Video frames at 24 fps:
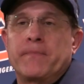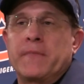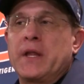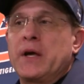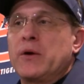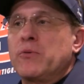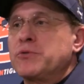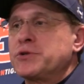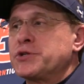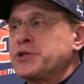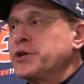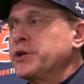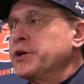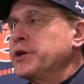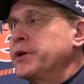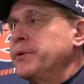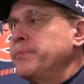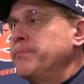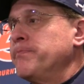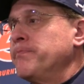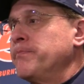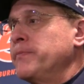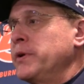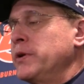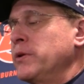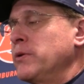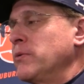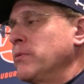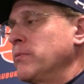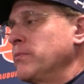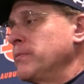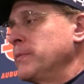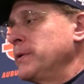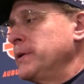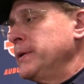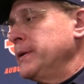that was good, you
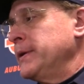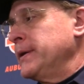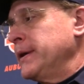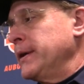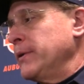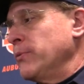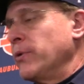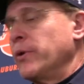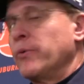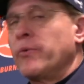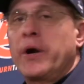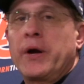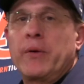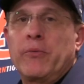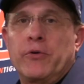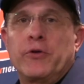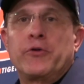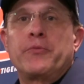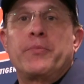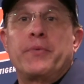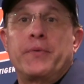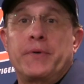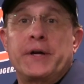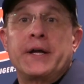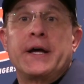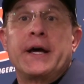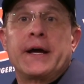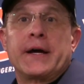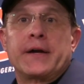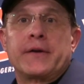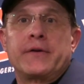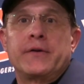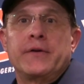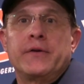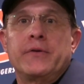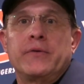know, and we were able to
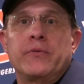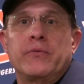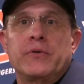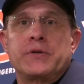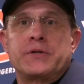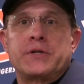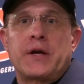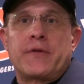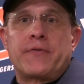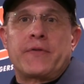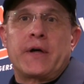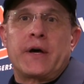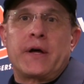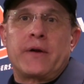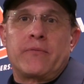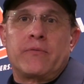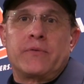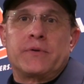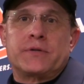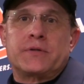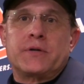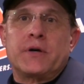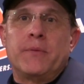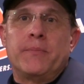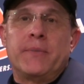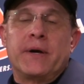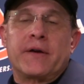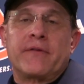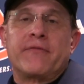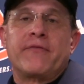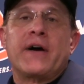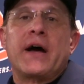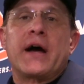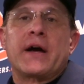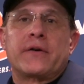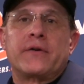protect too, which I thought was a
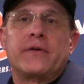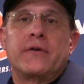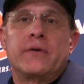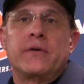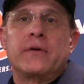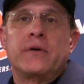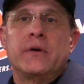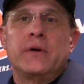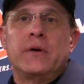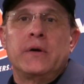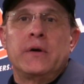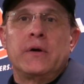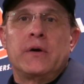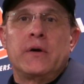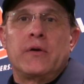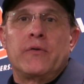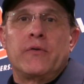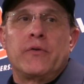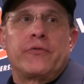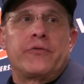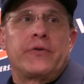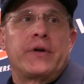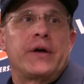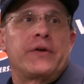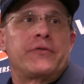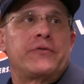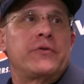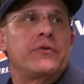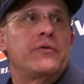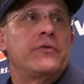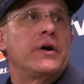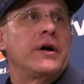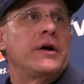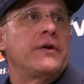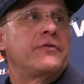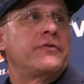big factor in those last two
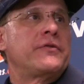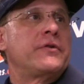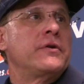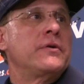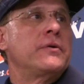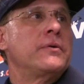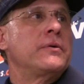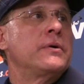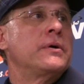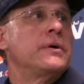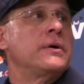drives too.